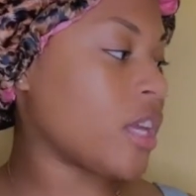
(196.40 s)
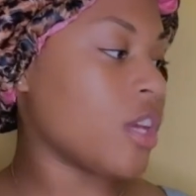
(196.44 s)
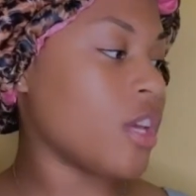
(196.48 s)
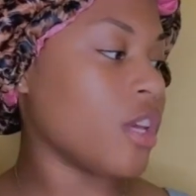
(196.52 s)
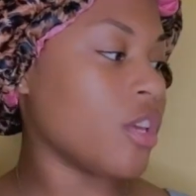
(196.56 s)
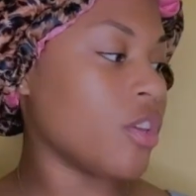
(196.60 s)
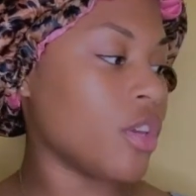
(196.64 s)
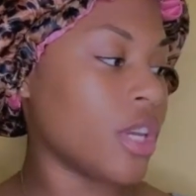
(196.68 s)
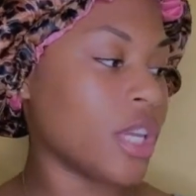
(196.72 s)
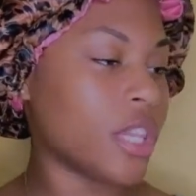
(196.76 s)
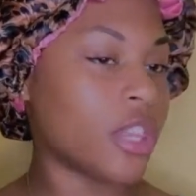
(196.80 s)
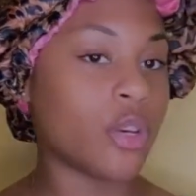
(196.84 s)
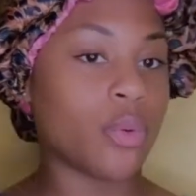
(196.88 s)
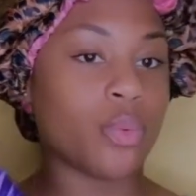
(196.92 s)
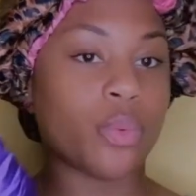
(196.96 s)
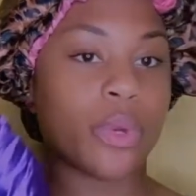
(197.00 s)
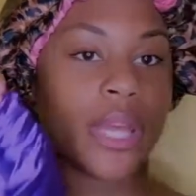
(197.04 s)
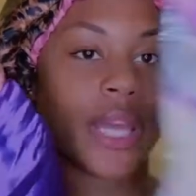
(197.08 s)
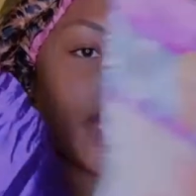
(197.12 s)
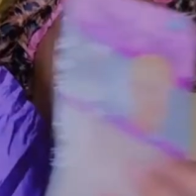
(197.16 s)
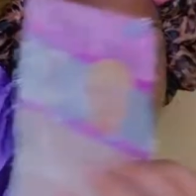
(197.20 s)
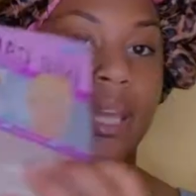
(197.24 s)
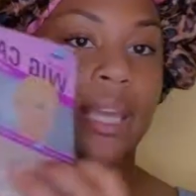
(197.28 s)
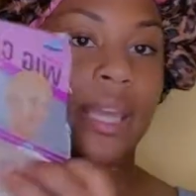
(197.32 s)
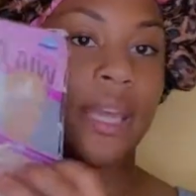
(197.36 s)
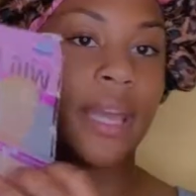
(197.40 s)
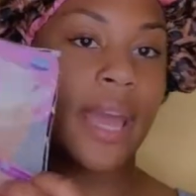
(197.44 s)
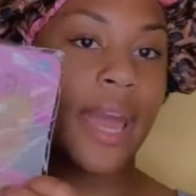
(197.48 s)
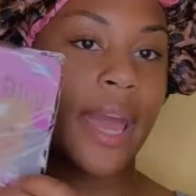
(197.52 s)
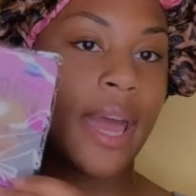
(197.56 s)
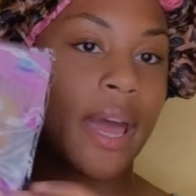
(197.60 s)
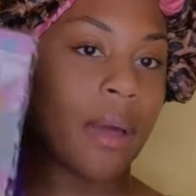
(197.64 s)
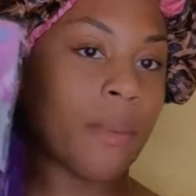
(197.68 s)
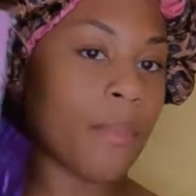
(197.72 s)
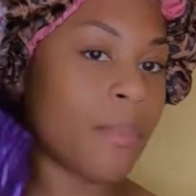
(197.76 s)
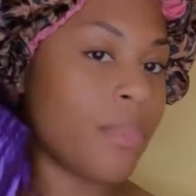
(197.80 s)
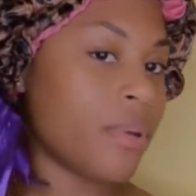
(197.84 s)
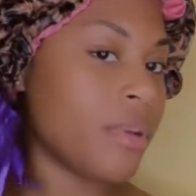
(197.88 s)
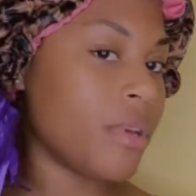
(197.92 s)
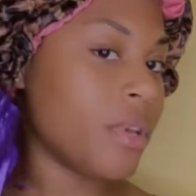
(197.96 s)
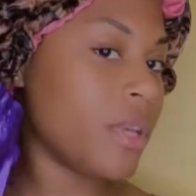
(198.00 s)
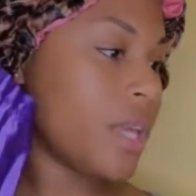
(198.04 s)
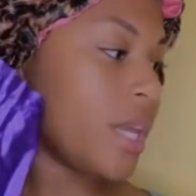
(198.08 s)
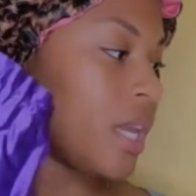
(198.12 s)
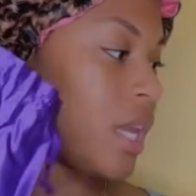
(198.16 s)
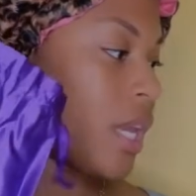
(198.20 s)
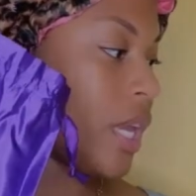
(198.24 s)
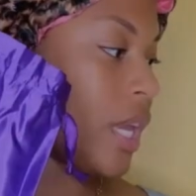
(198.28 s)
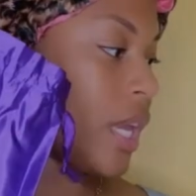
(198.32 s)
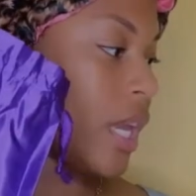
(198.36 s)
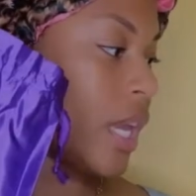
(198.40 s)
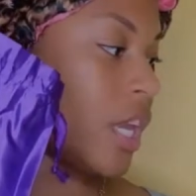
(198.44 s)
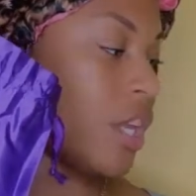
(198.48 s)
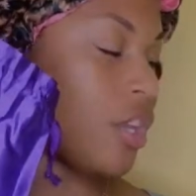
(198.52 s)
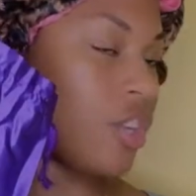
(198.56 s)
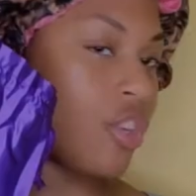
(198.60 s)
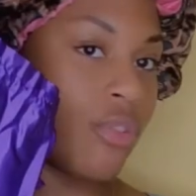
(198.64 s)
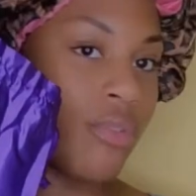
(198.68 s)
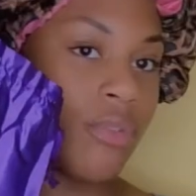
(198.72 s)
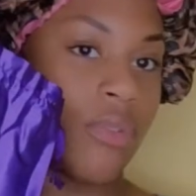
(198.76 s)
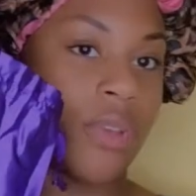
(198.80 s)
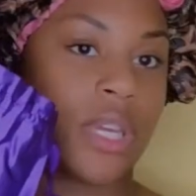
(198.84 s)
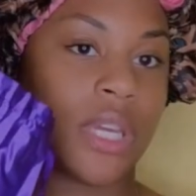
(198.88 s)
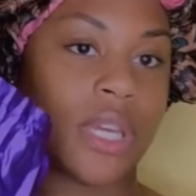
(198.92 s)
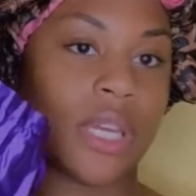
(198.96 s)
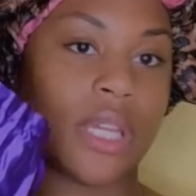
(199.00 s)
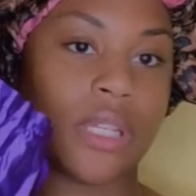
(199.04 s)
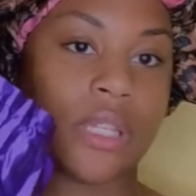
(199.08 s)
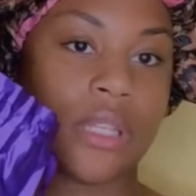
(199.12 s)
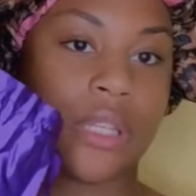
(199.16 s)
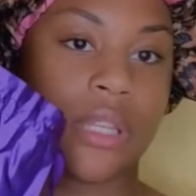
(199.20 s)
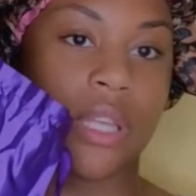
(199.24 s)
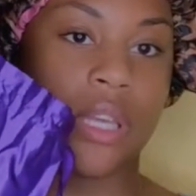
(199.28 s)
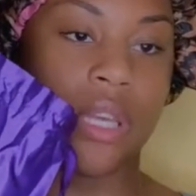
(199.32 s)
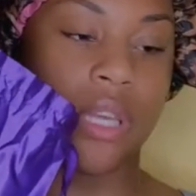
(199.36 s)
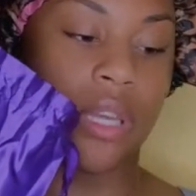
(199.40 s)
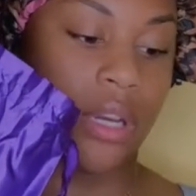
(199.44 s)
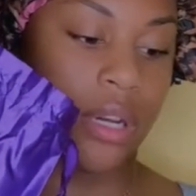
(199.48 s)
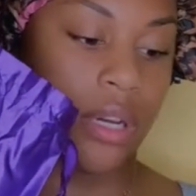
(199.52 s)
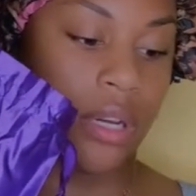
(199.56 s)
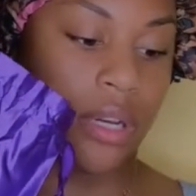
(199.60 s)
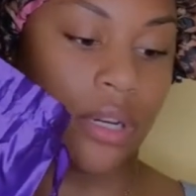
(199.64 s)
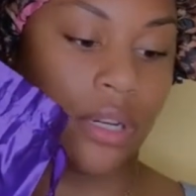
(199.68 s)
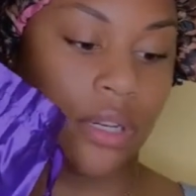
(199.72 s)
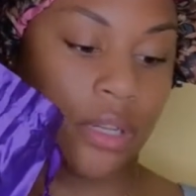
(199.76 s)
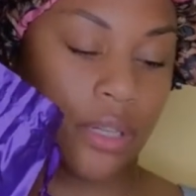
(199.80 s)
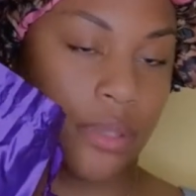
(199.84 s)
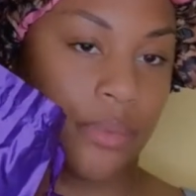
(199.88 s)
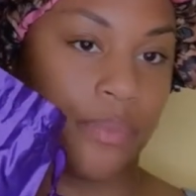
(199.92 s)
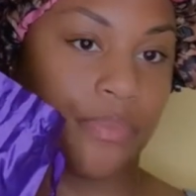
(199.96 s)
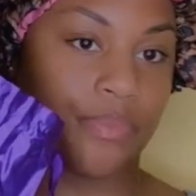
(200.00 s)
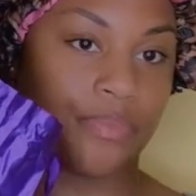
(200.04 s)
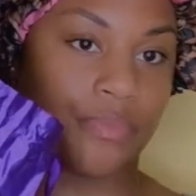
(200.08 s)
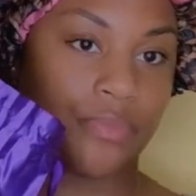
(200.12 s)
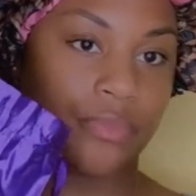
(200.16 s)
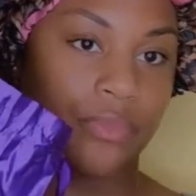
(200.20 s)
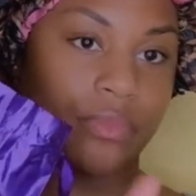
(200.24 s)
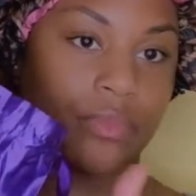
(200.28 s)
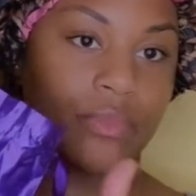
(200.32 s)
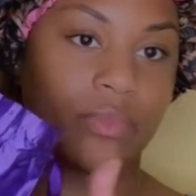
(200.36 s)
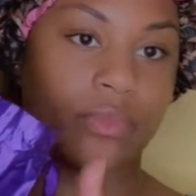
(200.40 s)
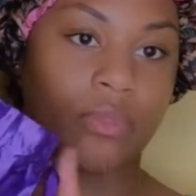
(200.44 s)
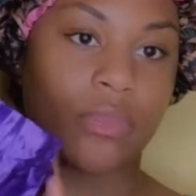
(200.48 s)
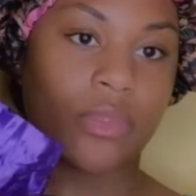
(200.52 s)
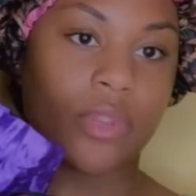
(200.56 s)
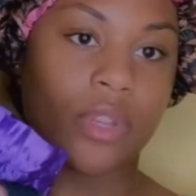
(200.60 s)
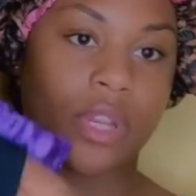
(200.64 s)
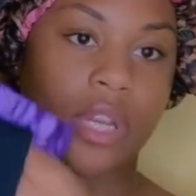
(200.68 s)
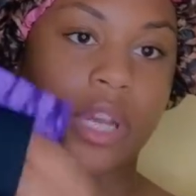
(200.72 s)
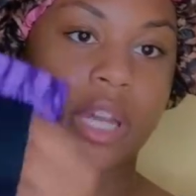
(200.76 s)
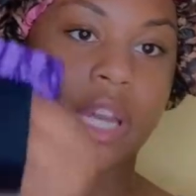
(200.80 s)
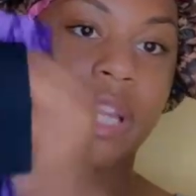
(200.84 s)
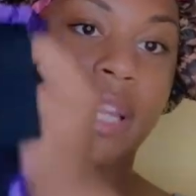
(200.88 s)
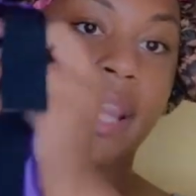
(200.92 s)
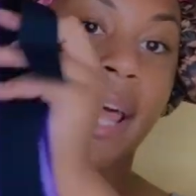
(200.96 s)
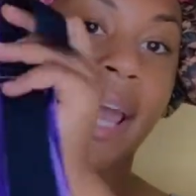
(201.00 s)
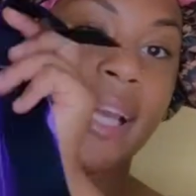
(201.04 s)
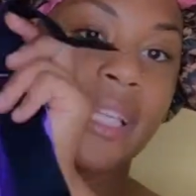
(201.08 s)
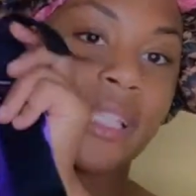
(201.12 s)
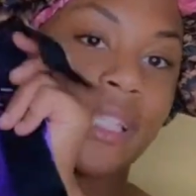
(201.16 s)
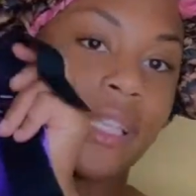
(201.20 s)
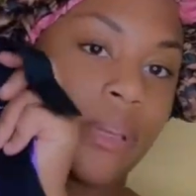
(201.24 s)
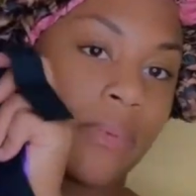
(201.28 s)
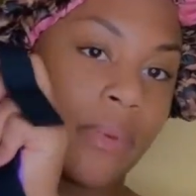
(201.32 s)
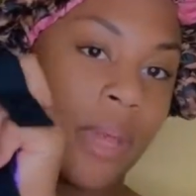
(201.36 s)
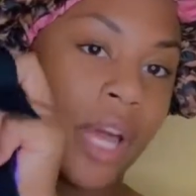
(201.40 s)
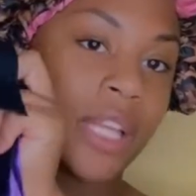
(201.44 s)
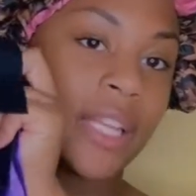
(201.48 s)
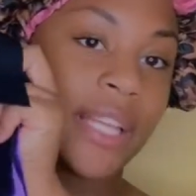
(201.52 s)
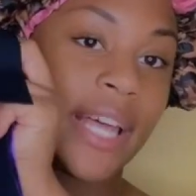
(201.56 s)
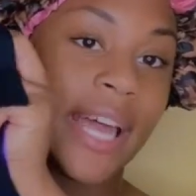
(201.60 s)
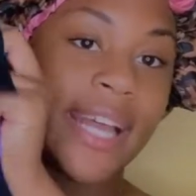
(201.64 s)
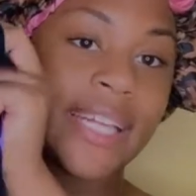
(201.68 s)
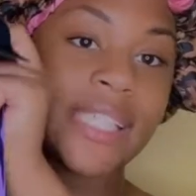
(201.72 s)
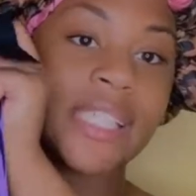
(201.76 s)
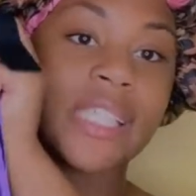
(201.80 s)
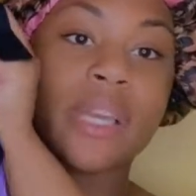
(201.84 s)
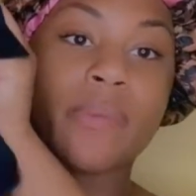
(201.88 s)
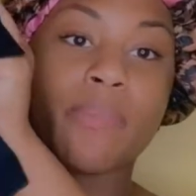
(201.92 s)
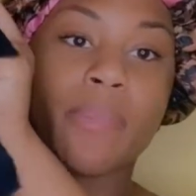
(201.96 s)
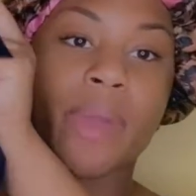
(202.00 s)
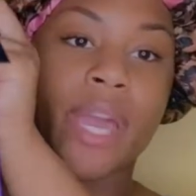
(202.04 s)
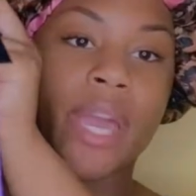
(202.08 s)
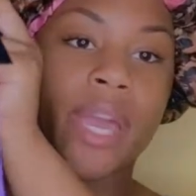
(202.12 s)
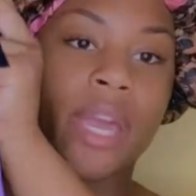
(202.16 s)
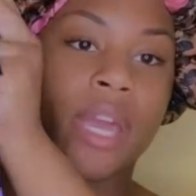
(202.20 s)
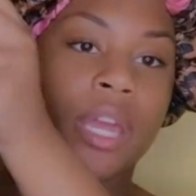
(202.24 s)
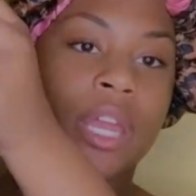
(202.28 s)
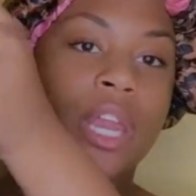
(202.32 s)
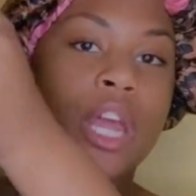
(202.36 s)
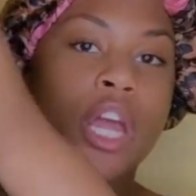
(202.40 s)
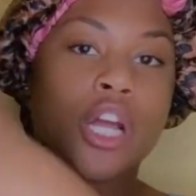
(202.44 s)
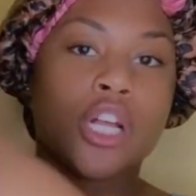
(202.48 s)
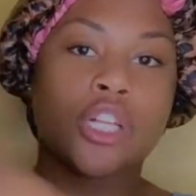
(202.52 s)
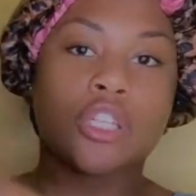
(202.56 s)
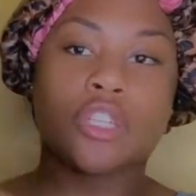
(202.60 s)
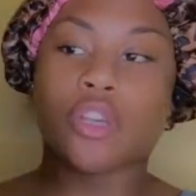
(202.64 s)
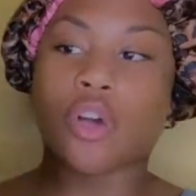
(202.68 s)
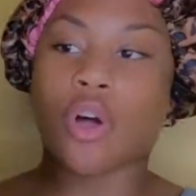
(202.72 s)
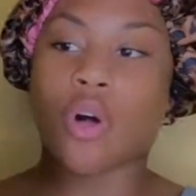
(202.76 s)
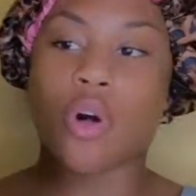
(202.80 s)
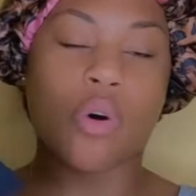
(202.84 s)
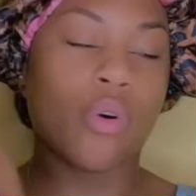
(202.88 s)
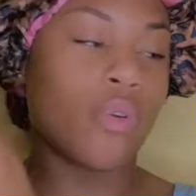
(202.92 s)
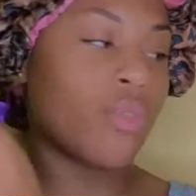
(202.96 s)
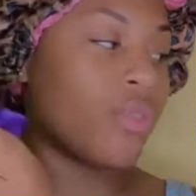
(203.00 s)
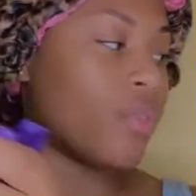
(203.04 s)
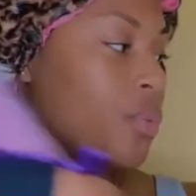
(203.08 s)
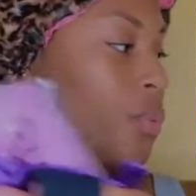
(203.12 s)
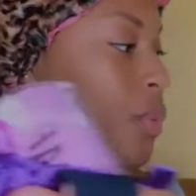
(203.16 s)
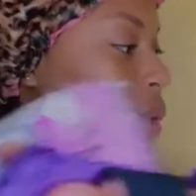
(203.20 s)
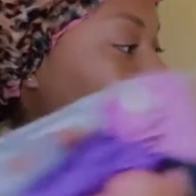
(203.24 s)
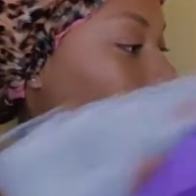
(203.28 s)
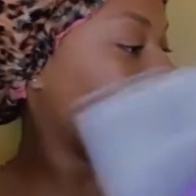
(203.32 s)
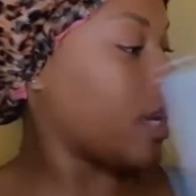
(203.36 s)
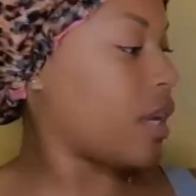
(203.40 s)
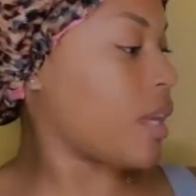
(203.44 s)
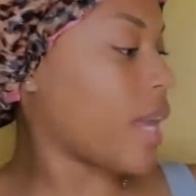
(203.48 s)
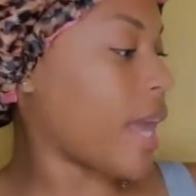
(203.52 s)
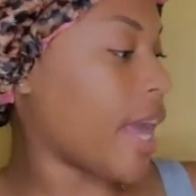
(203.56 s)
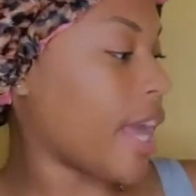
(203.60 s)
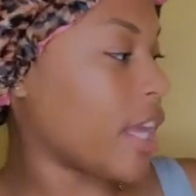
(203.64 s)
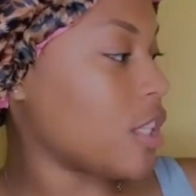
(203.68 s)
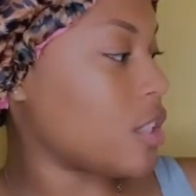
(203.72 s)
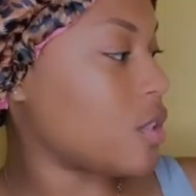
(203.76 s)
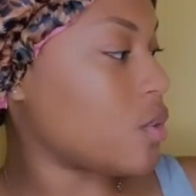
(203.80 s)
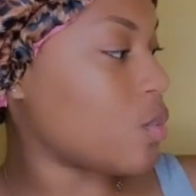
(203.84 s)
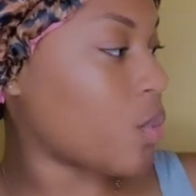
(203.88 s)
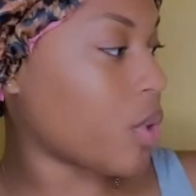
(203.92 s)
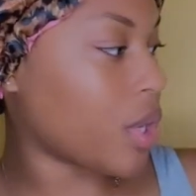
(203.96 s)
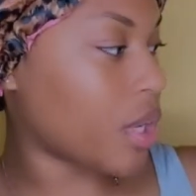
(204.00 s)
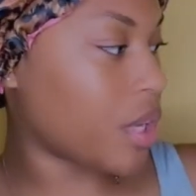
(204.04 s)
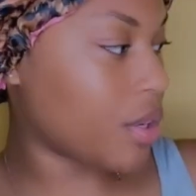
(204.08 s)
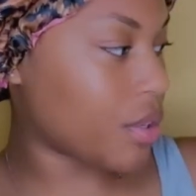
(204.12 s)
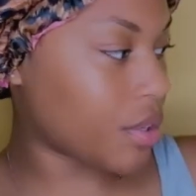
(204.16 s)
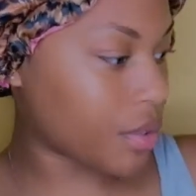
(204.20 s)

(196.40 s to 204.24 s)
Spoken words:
you get the wig cap, and you get the an elastic band to hold the wig as well.